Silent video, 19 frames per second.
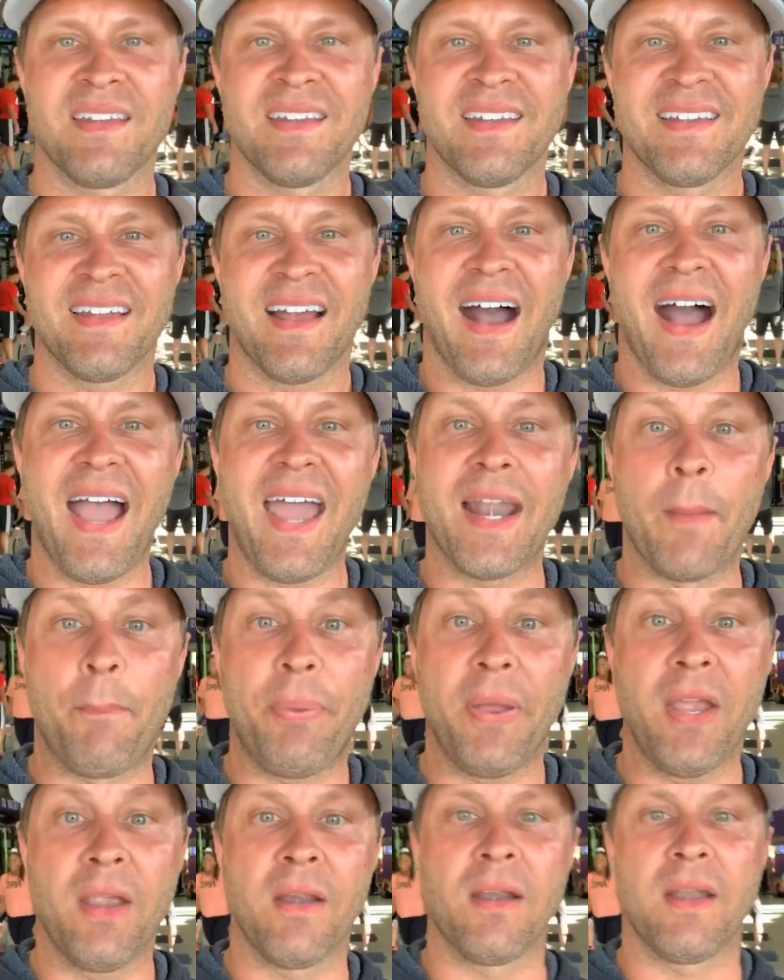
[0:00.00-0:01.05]
I had a
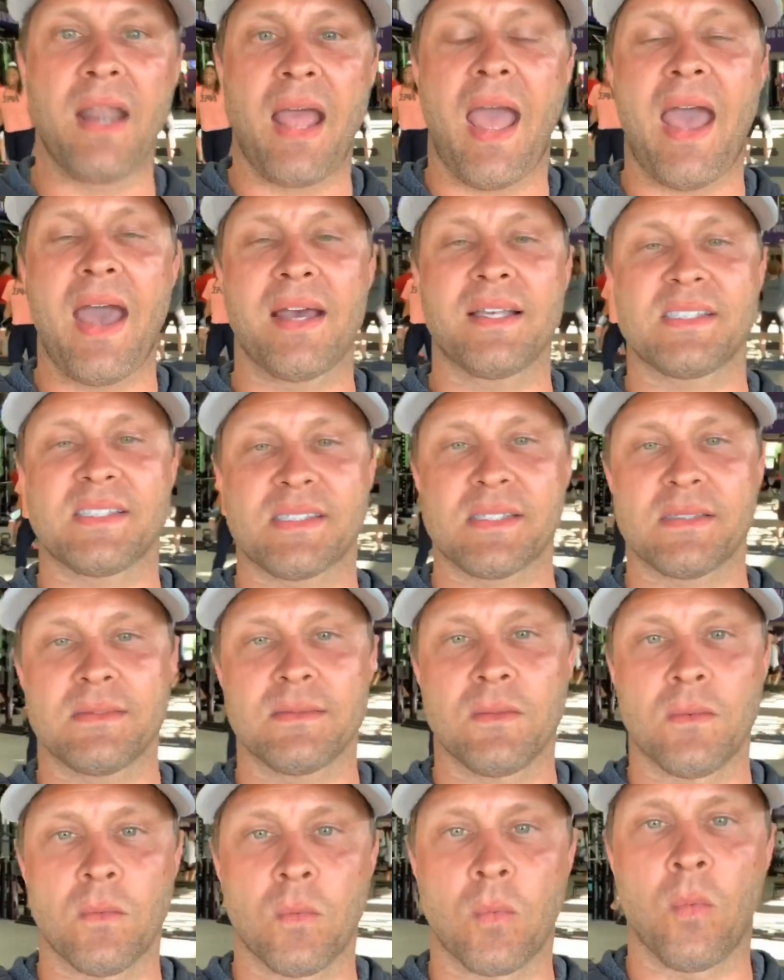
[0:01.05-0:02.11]
parent ask
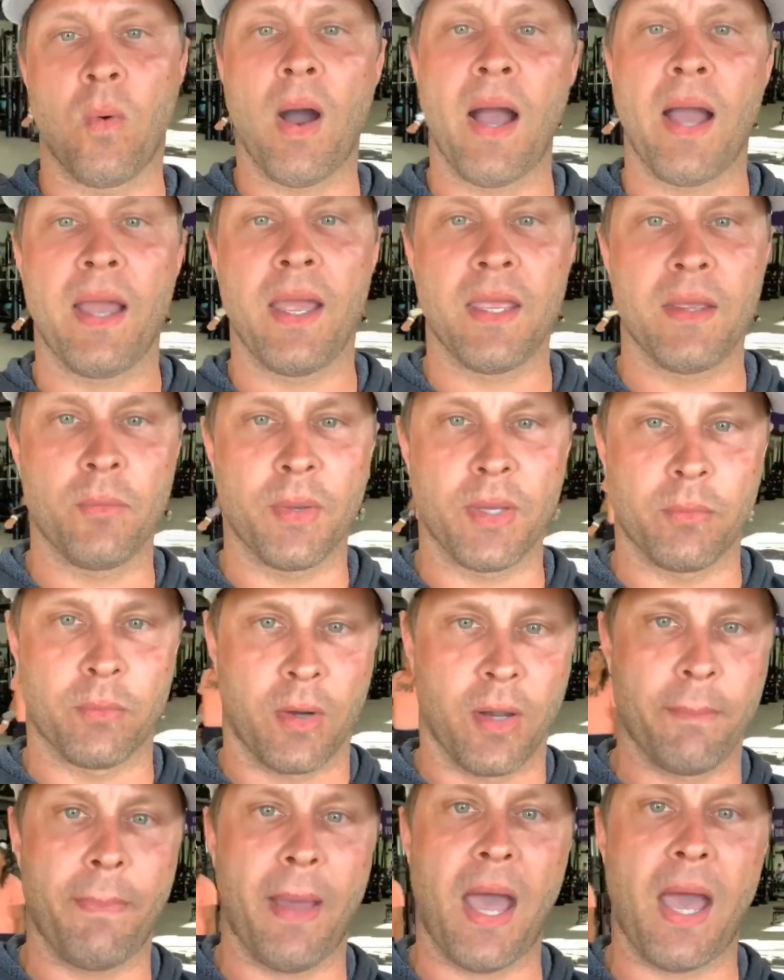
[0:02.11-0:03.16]
why we
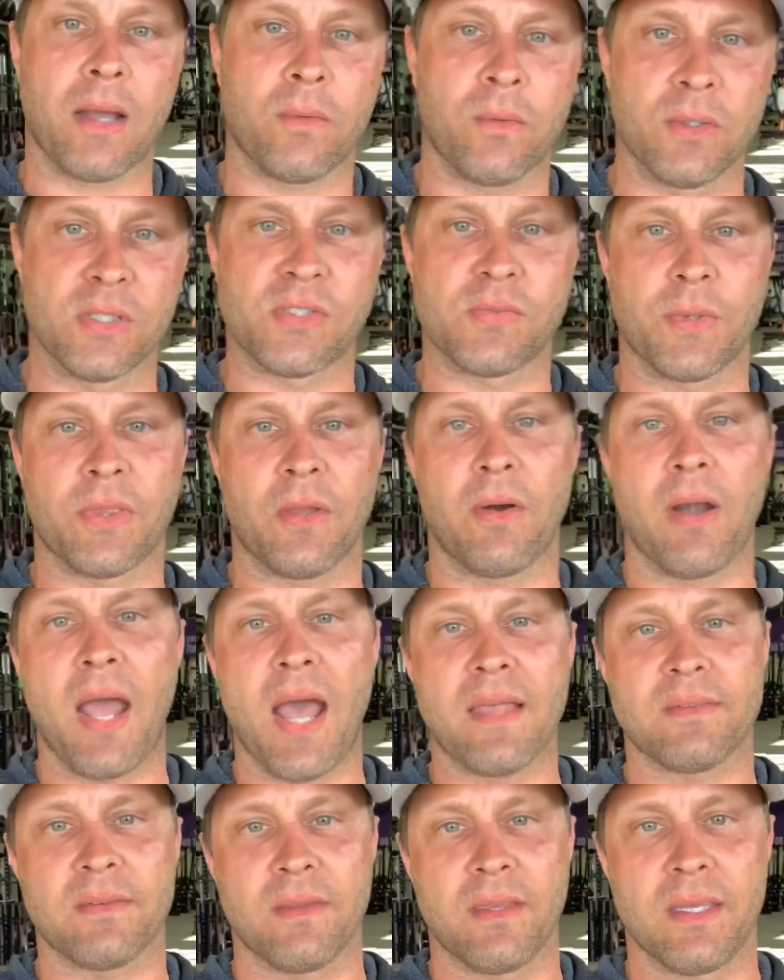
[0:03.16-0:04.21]
run backwards with our
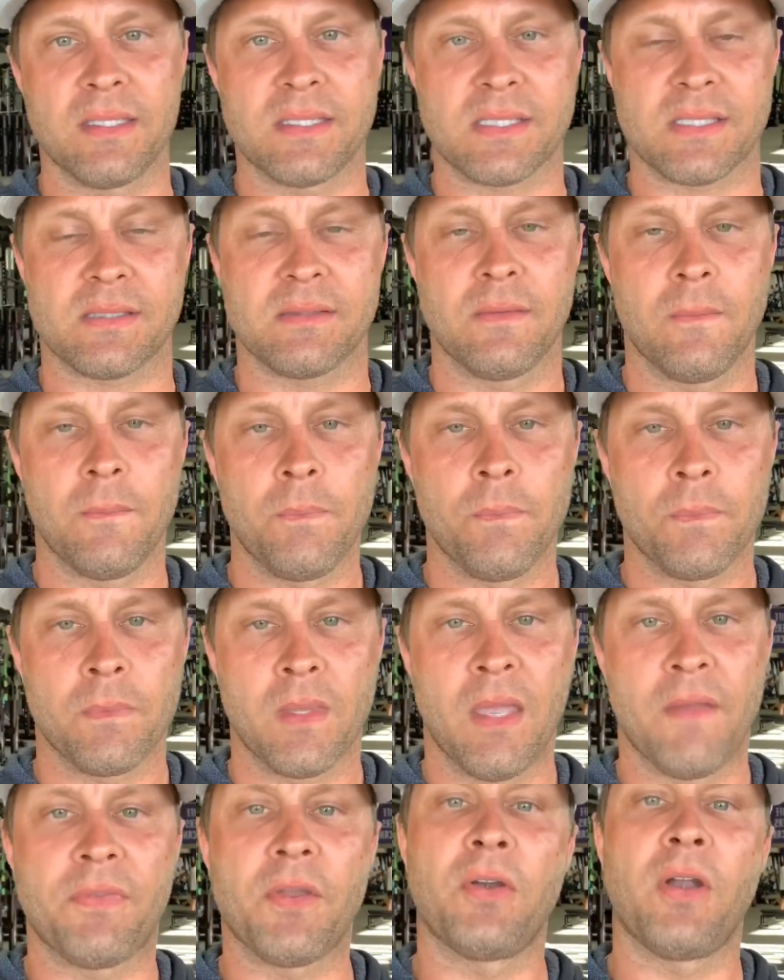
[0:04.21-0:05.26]
athletes
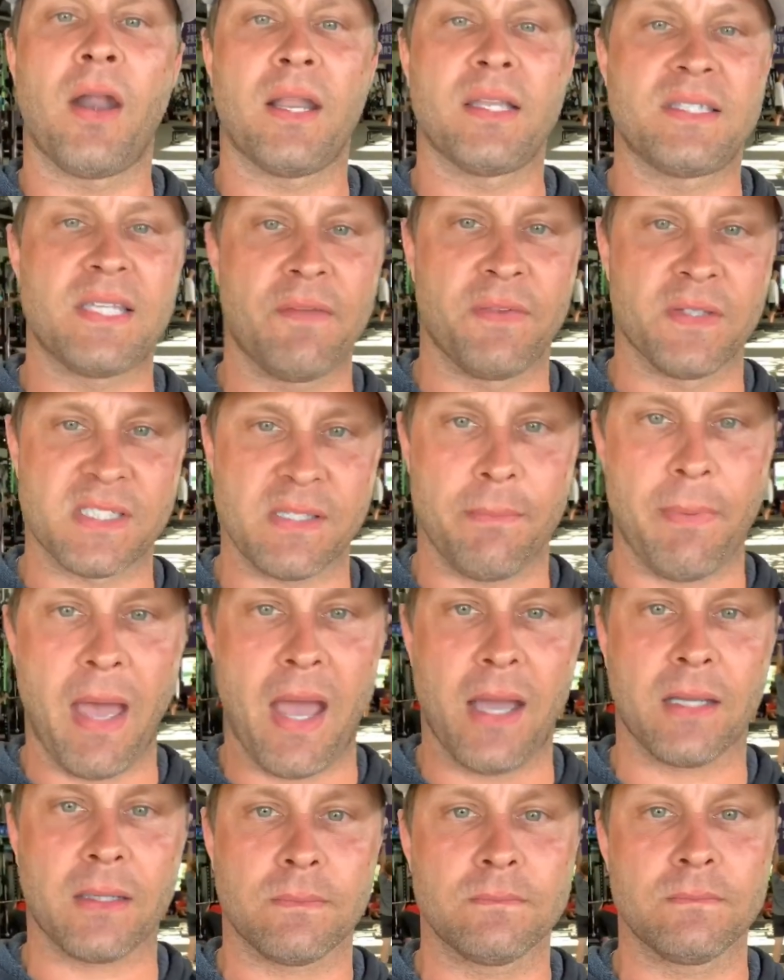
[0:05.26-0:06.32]
if they're not a defensive
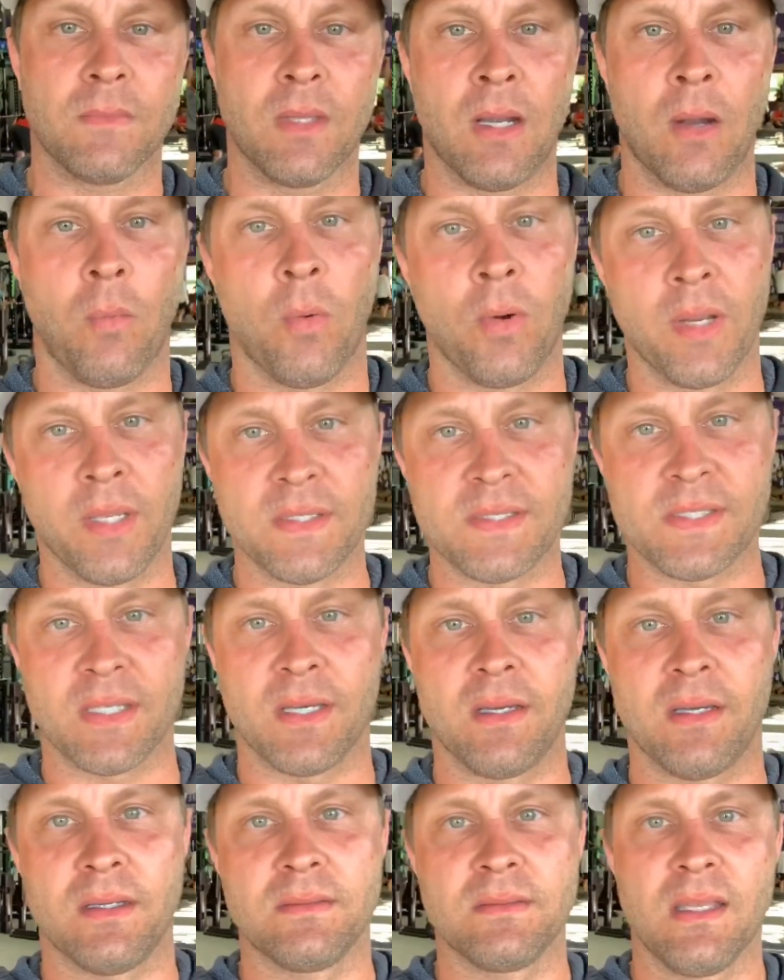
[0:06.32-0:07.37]
back. And I wanted
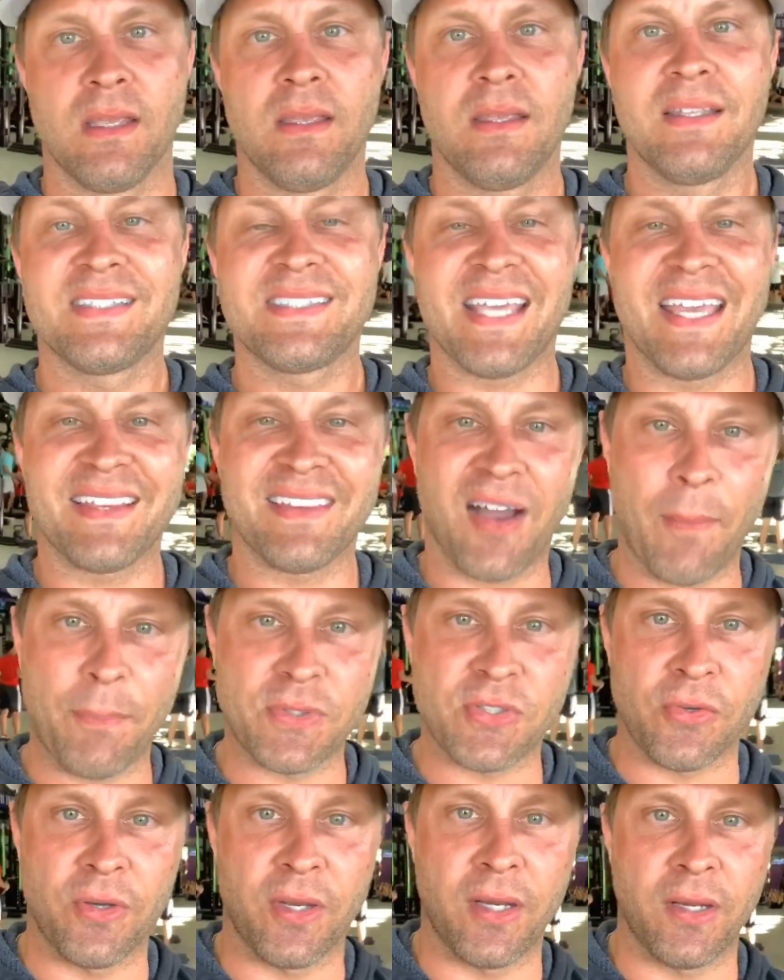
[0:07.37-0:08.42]
to take the
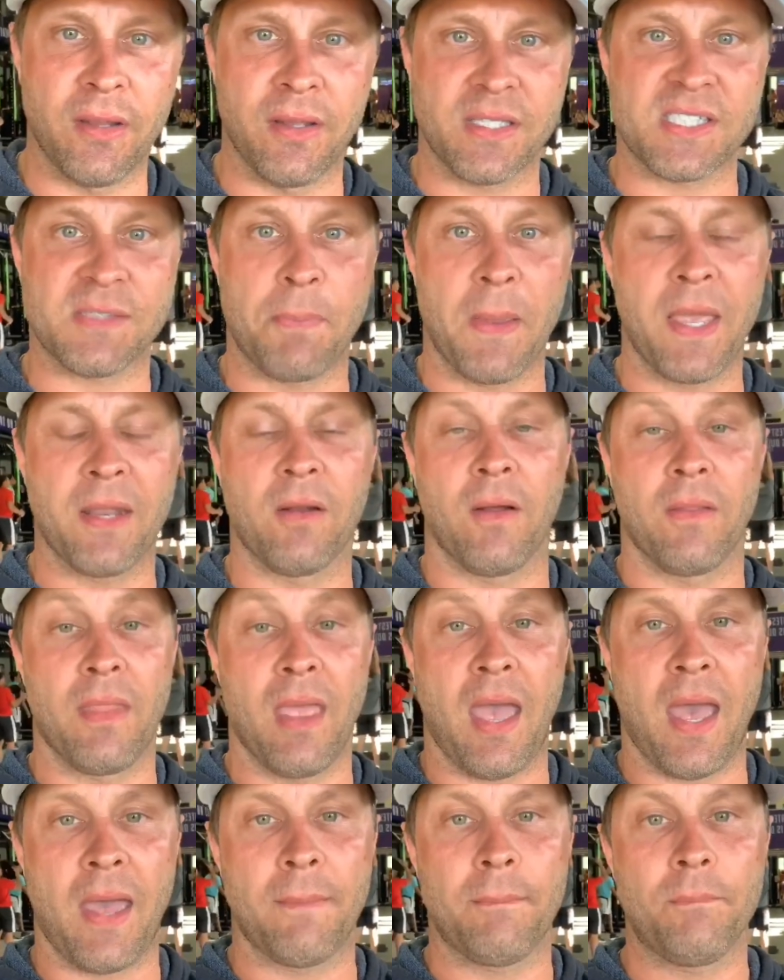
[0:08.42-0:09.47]
opportunity to expand on
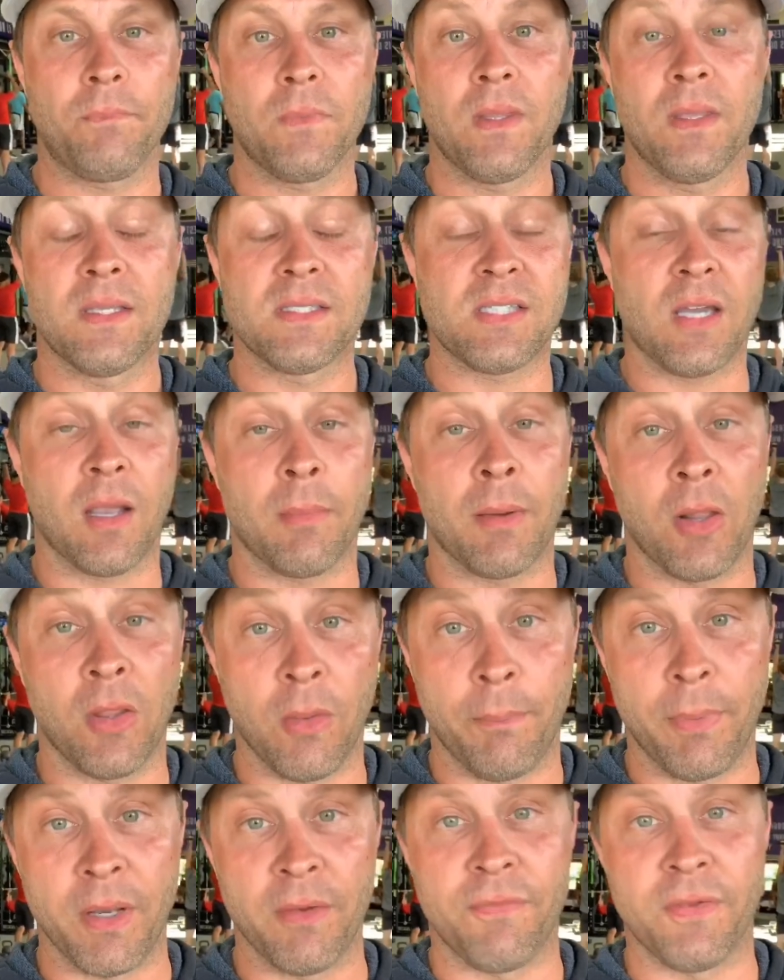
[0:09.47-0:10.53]
that and talk about all the
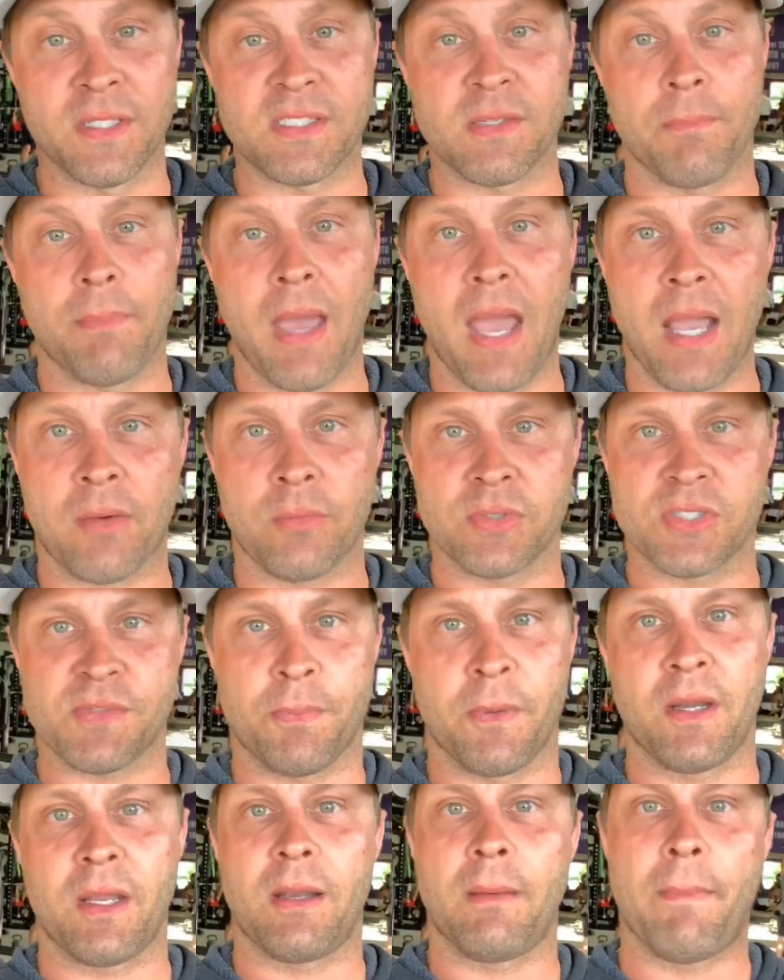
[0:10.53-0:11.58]
benefits of backward
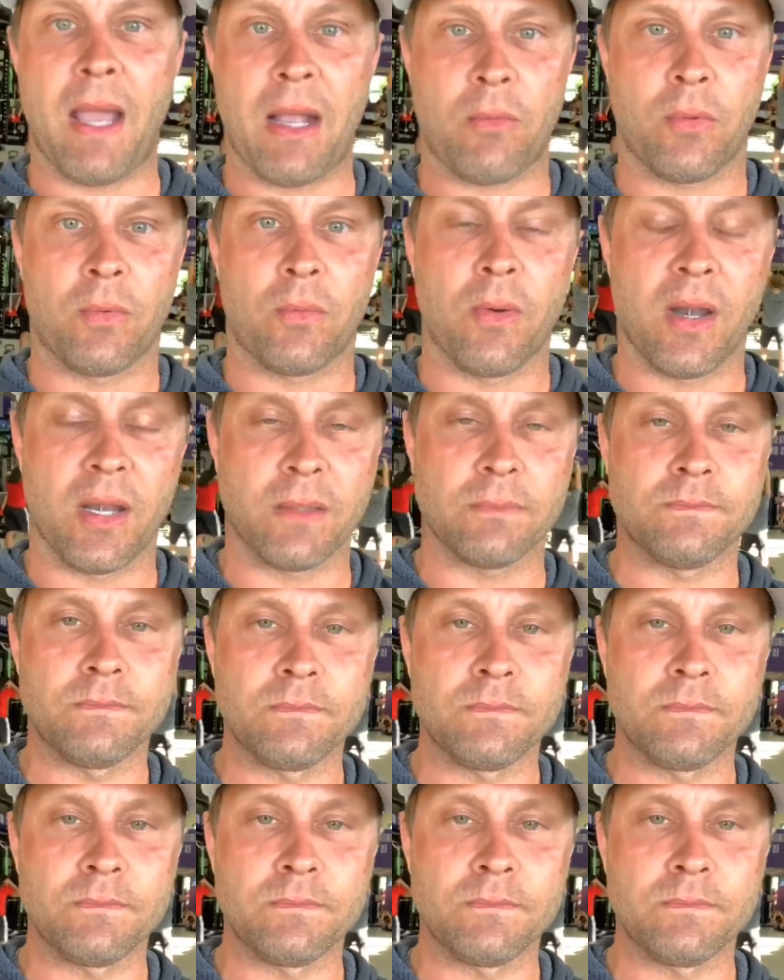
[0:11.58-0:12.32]
sprinting and backward running.